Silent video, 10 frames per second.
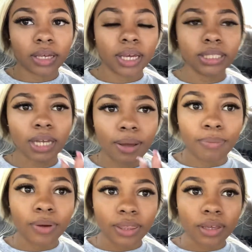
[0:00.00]
catch up
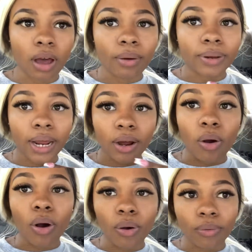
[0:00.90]
with y'all when I go
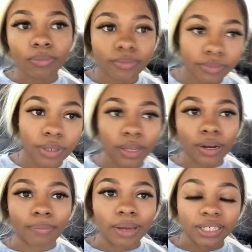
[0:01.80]
home. And
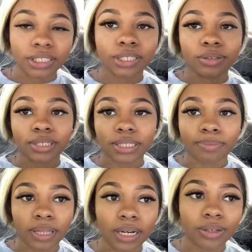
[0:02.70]
I'm actually doing
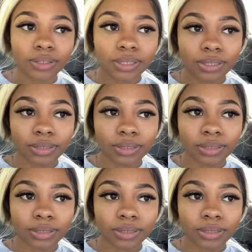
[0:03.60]
something else.